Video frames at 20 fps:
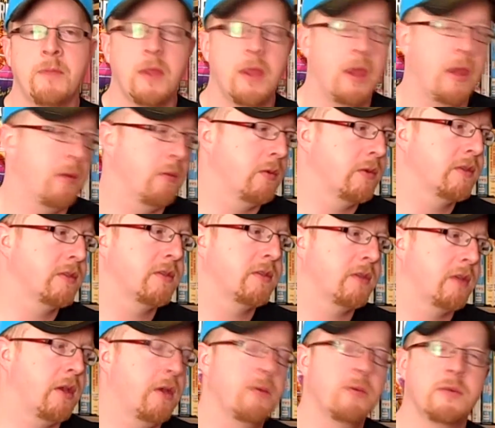It
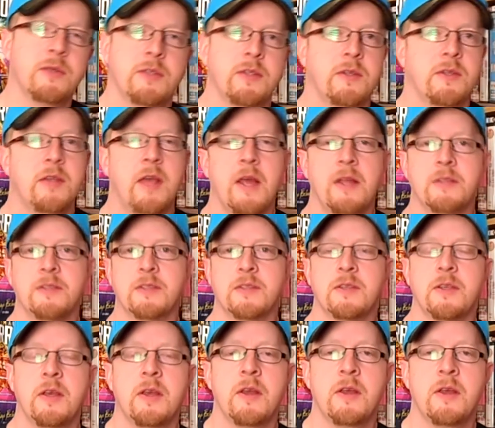was intense.